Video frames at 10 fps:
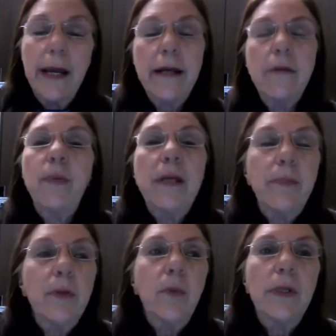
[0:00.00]
and
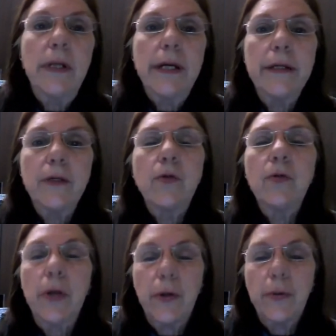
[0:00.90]
people will learn
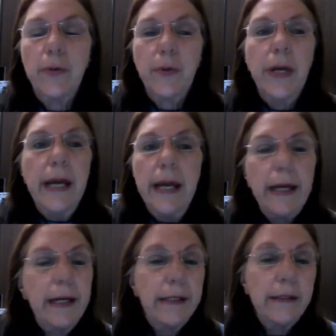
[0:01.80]
to know you.
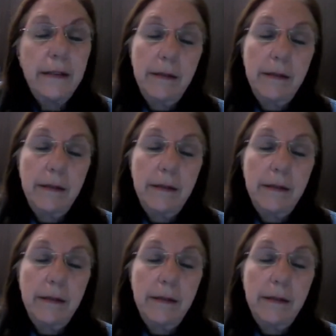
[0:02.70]
And